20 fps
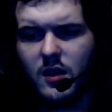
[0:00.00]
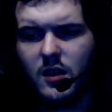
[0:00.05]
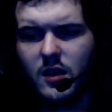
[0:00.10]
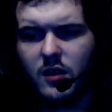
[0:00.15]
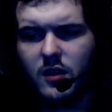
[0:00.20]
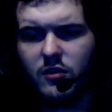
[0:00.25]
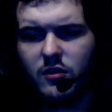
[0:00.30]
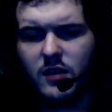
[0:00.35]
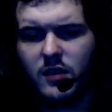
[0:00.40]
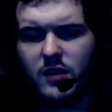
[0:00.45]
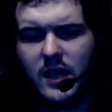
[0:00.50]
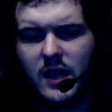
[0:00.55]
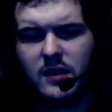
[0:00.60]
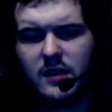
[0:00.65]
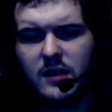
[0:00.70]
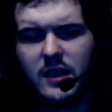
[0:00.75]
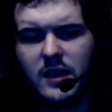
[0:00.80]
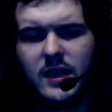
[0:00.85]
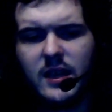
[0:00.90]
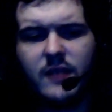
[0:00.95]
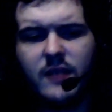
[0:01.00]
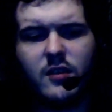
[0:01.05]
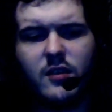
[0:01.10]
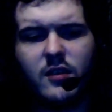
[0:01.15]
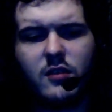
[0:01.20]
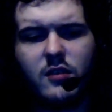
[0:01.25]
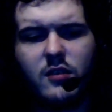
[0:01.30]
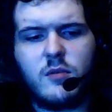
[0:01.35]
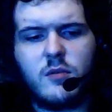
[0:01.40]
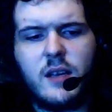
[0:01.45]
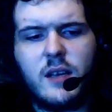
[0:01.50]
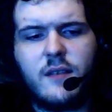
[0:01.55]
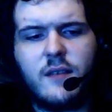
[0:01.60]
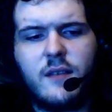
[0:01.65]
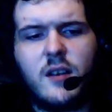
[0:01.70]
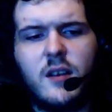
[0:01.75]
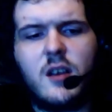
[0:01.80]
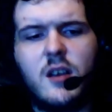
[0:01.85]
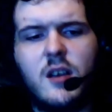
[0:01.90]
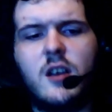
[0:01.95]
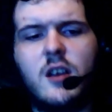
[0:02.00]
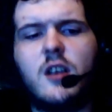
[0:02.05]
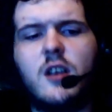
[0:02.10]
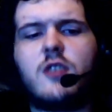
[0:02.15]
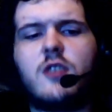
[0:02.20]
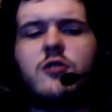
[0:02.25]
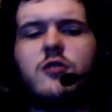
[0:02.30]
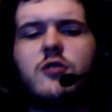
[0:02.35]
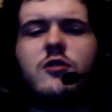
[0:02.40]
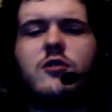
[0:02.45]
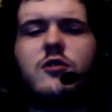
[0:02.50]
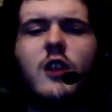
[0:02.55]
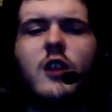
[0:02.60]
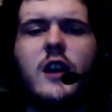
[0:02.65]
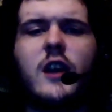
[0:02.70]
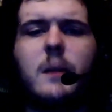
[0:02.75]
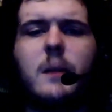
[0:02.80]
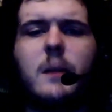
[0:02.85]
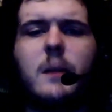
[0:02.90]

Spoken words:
So now that leaves us with Sonic